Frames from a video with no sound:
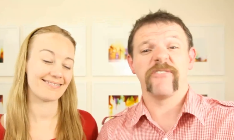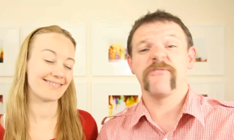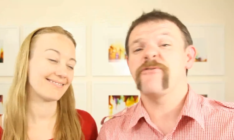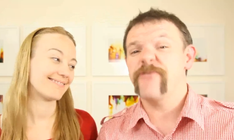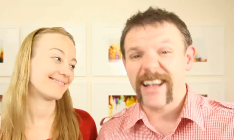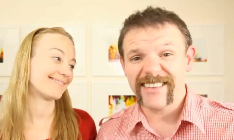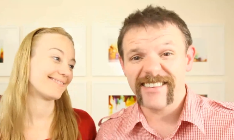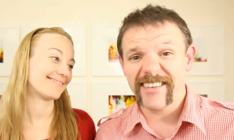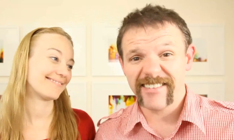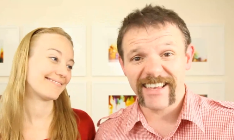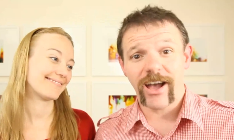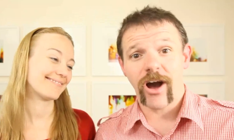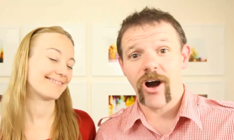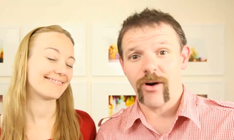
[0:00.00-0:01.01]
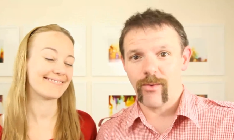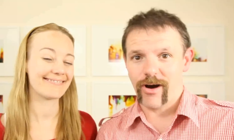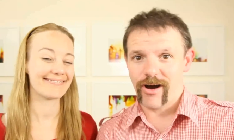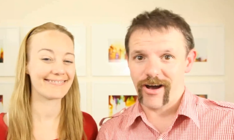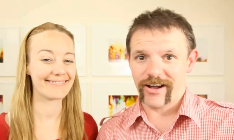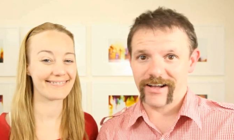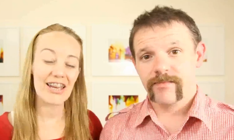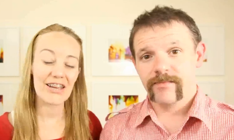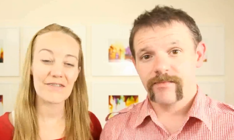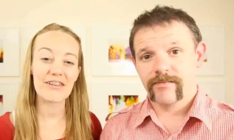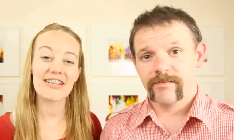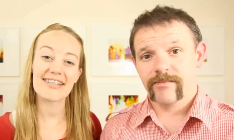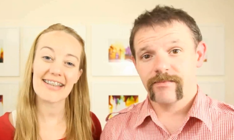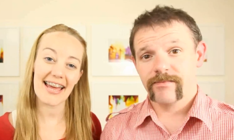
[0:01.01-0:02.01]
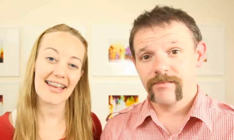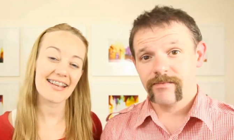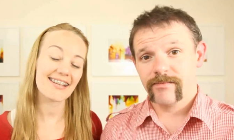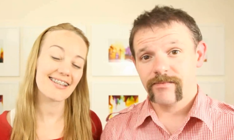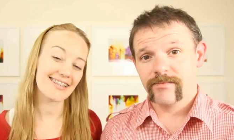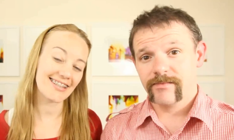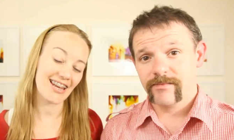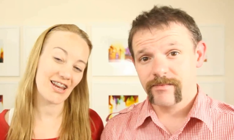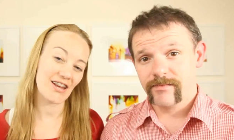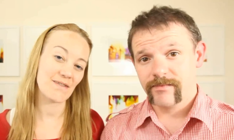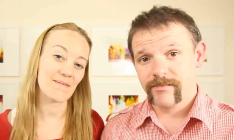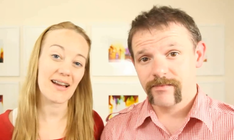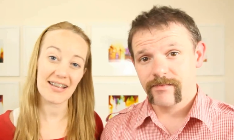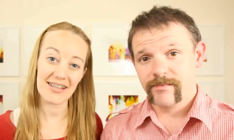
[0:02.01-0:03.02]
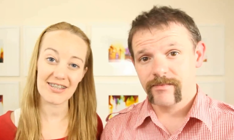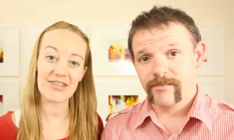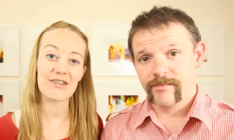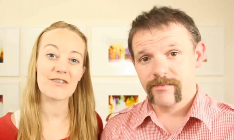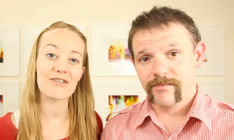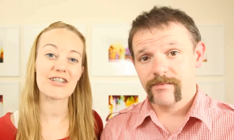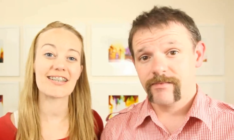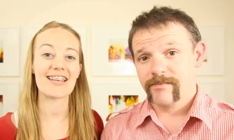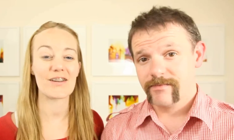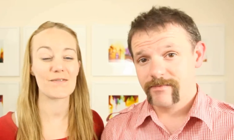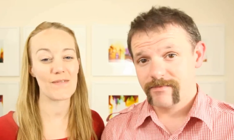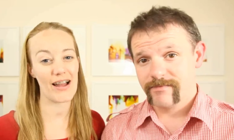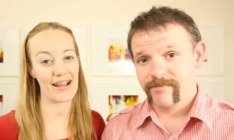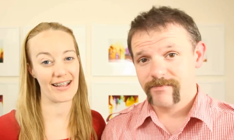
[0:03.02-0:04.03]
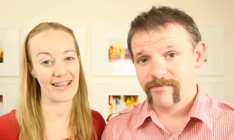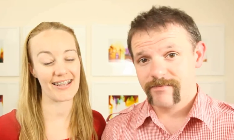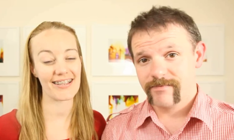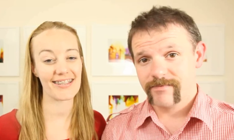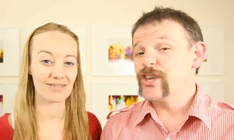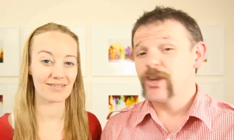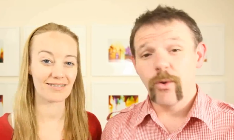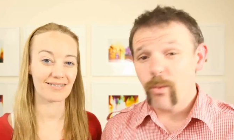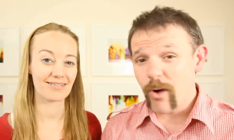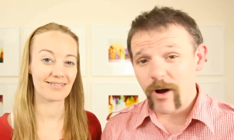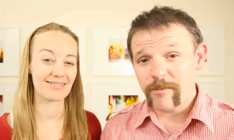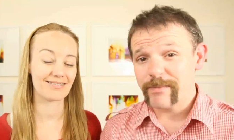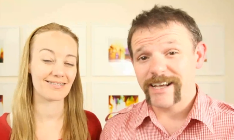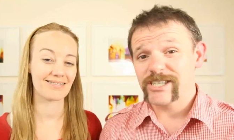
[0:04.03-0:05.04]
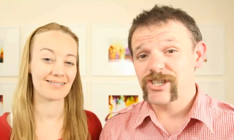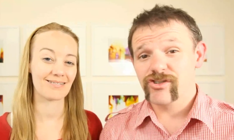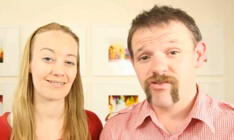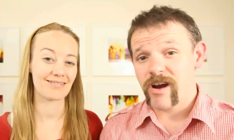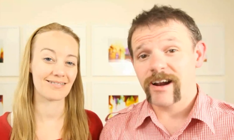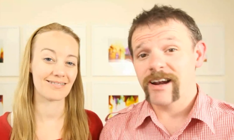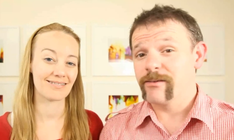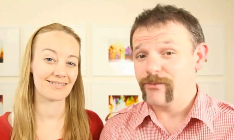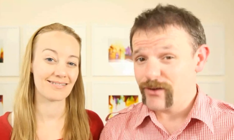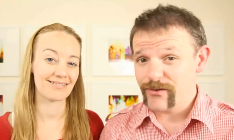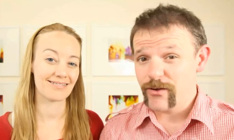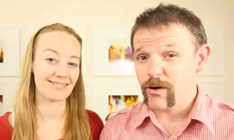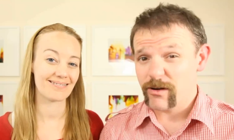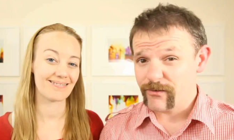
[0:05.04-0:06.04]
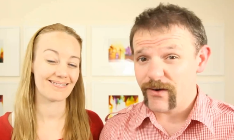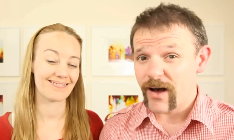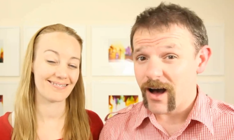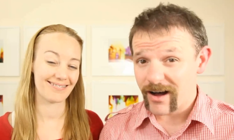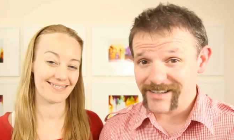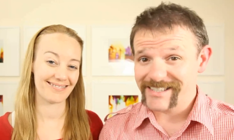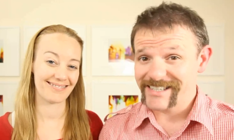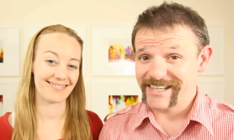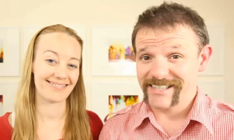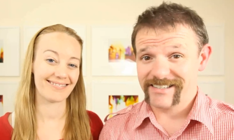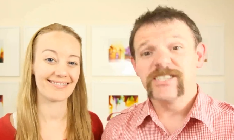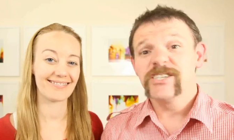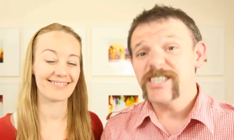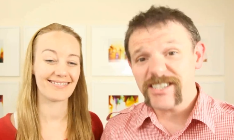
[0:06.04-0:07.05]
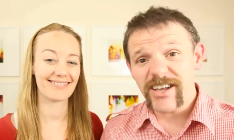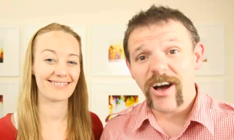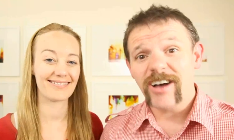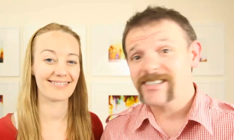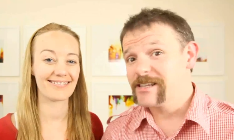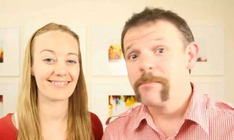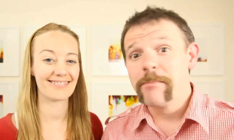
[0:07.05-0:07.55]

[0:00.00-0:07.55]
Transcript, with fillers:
Speaker 1: fantasy artwork.
Speaker 2: If you take Steve and Susha his advice.
Speaker 1: You won't be a struggling photographer artist. Just ask the